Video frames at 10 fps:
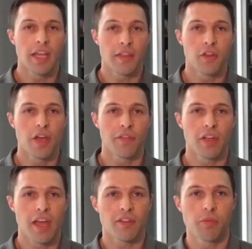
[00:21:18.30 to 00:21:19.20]
Yeah. You
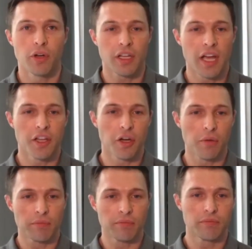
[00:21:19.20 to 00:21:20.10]
definitely lay out the price. Kind of your,
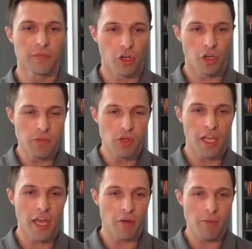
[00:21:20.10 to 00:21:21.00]
your
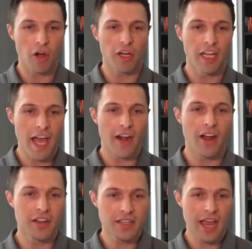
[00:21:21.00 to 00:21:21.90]
communicator marketing hat
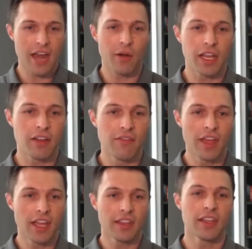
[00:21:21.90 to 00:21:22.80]
on to say, how do I
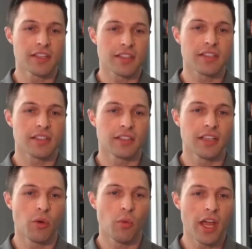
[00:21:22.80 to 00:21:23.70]
convey this
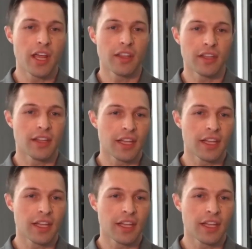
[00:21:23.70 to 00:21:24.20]
in a way yes.